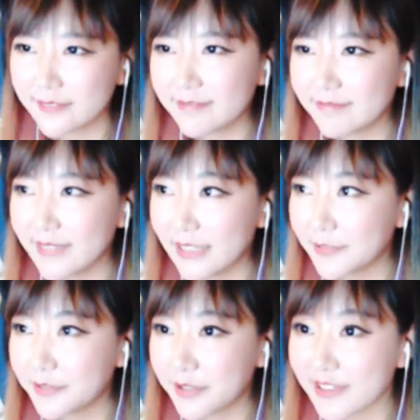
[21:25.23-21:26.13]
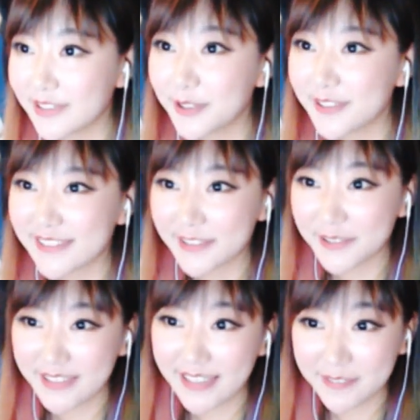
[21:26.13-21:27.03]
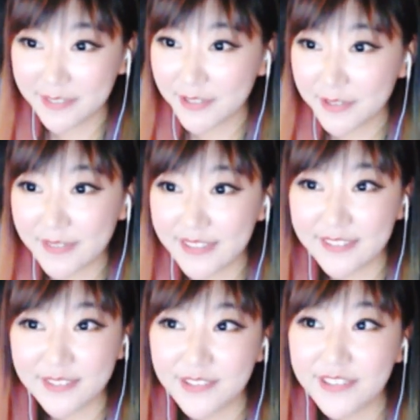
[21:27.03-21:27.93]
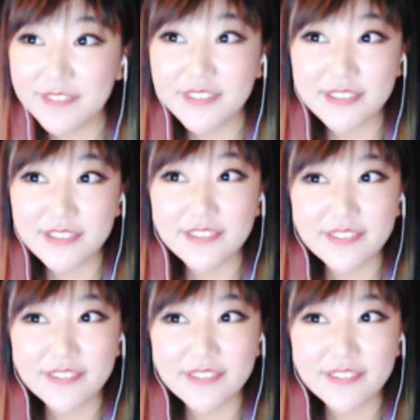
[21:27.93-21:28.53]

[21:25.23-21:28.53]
if you're interested, you can follow my stream too